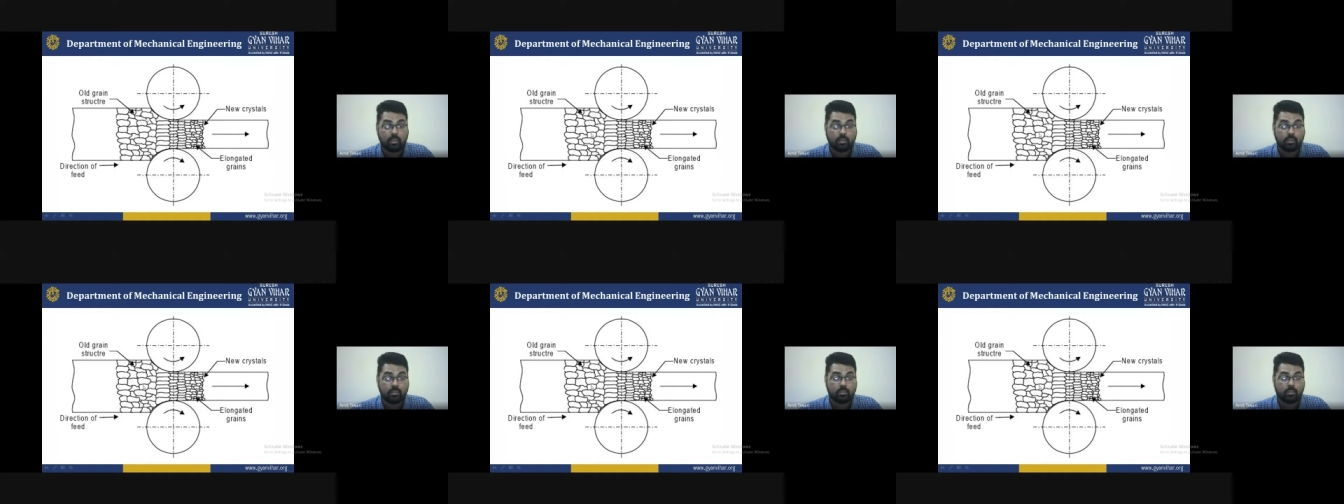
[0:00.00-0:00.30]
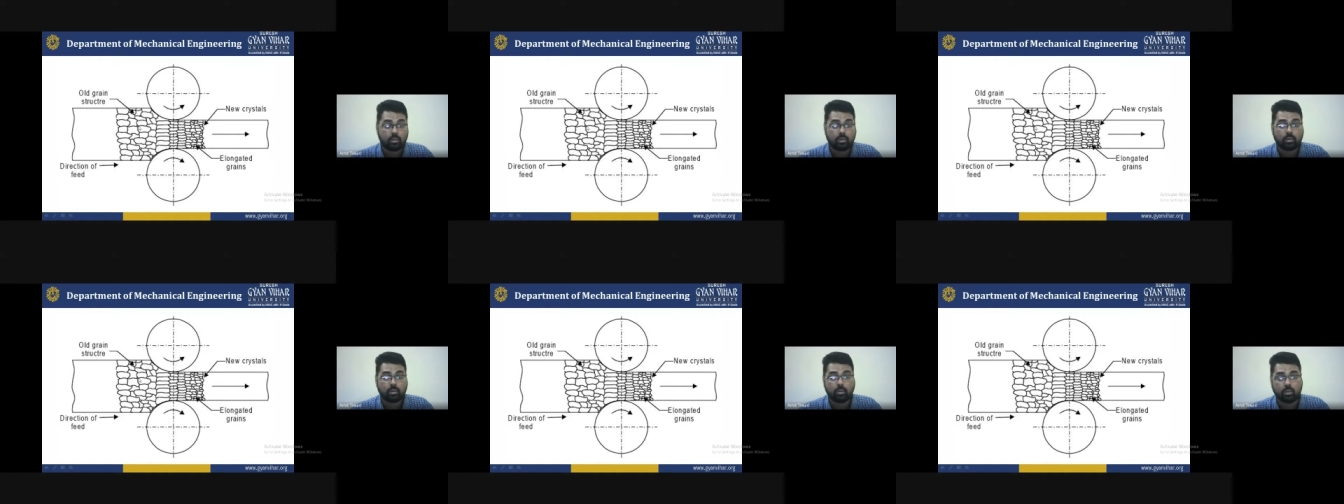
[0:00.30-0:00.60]

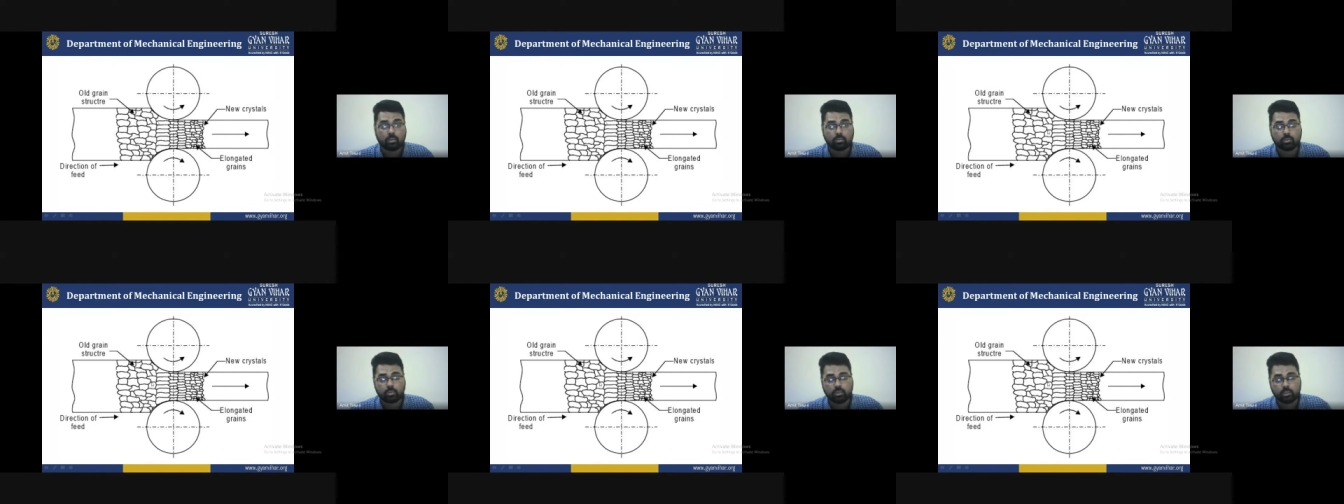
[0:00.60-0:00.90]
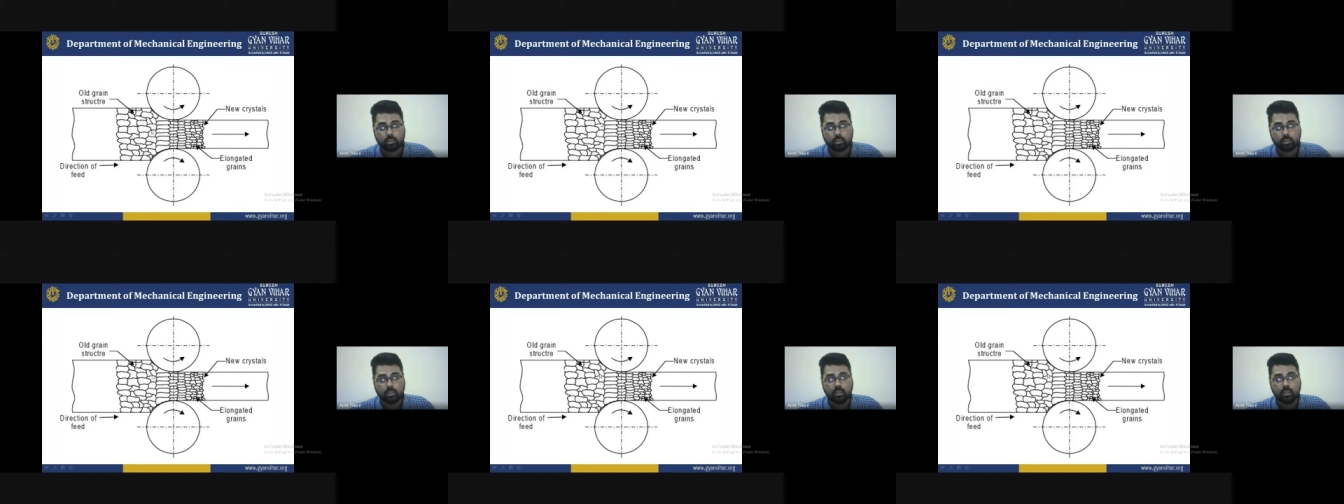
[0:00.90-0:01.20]
not close to each
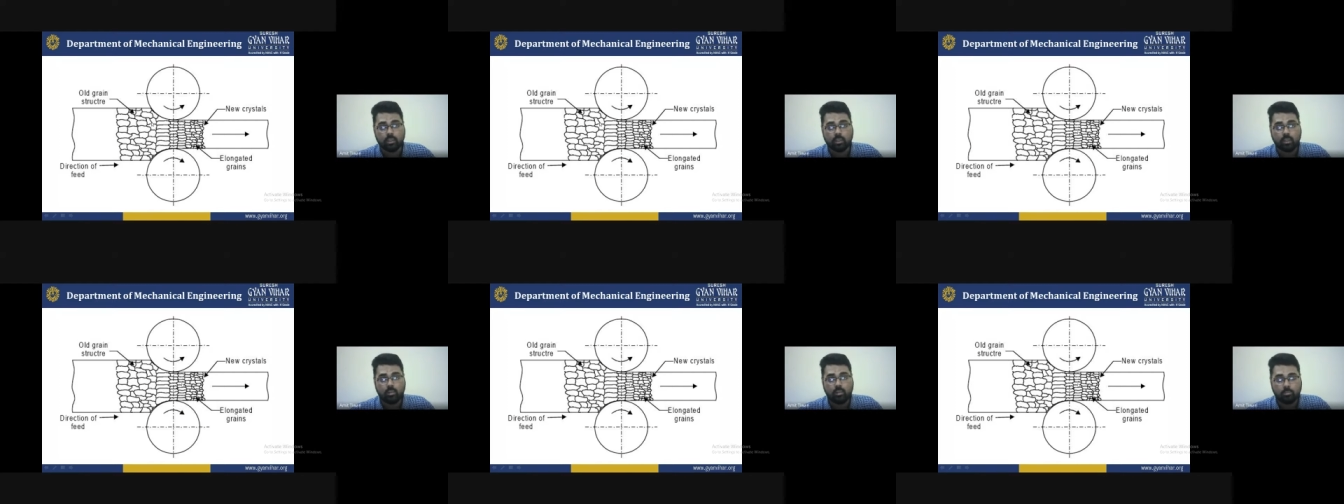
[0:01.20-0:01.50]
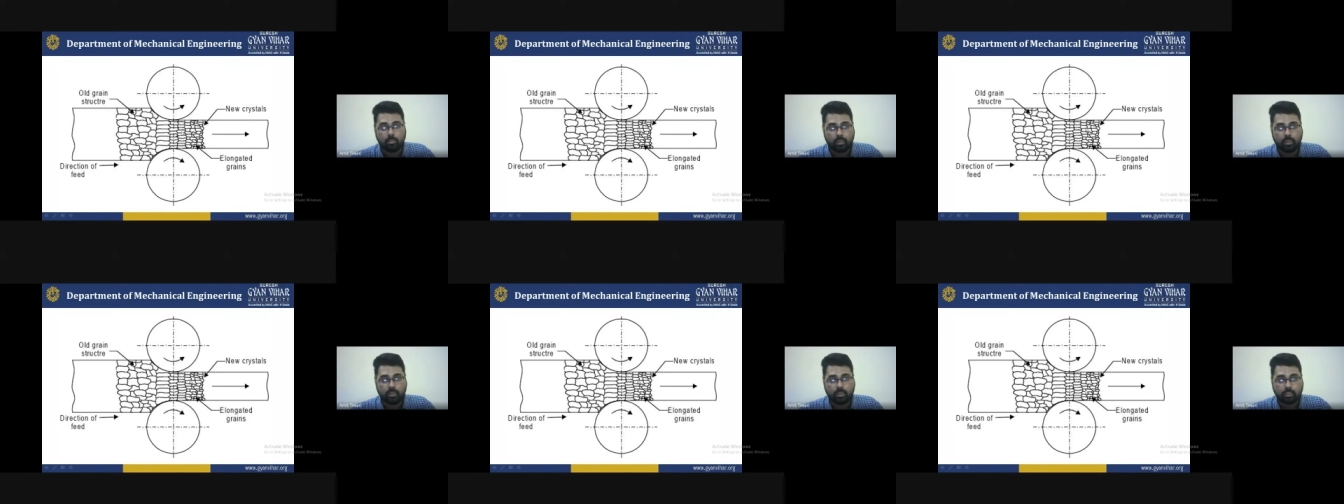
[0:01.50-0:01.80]
other.
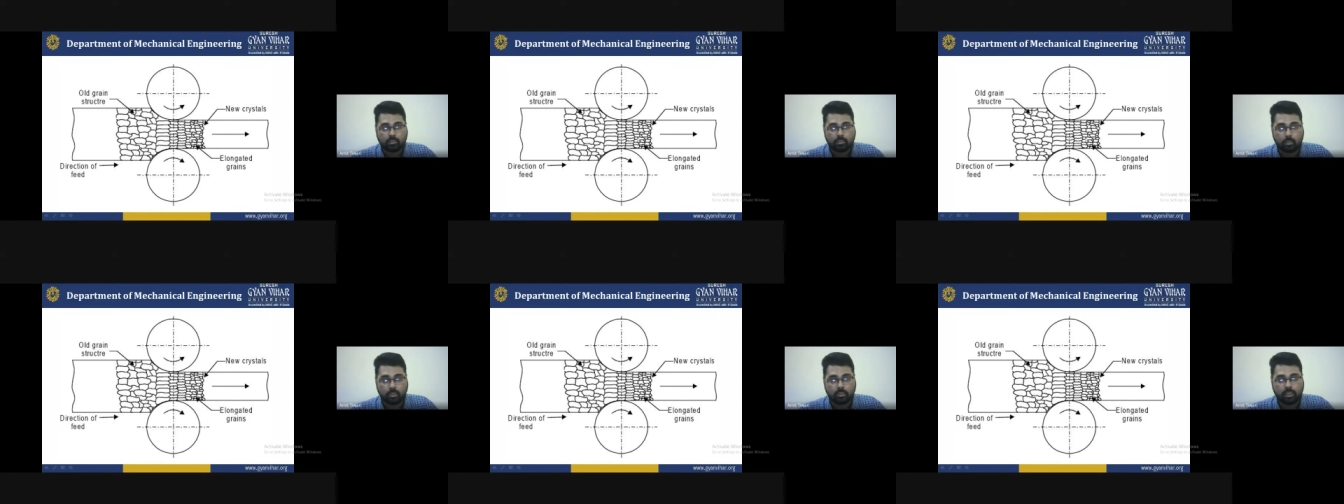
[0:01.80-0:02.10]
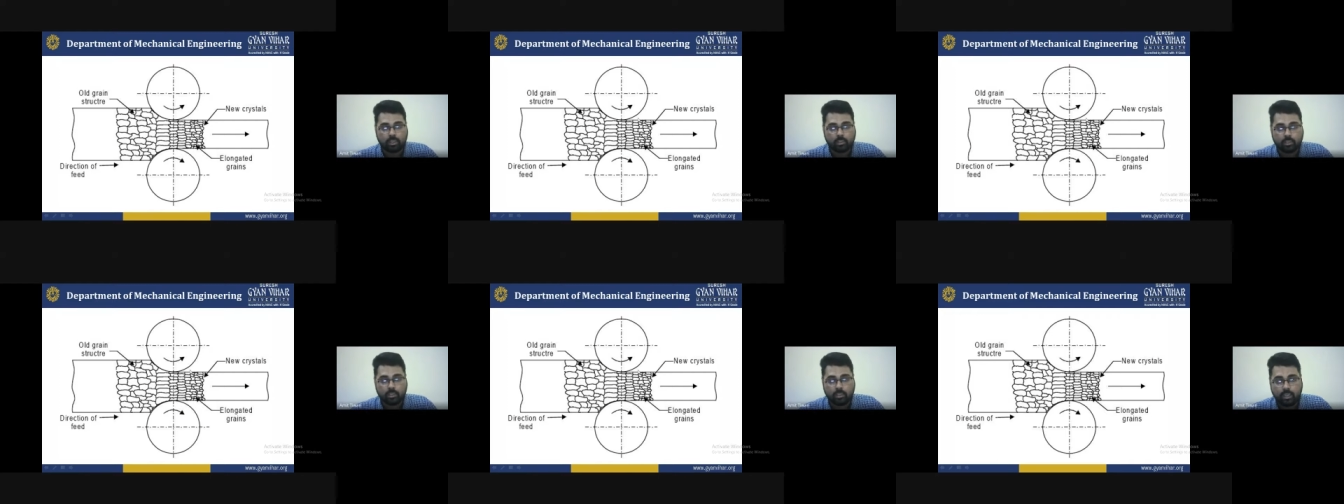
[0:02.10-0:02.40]
But in the smaller grains,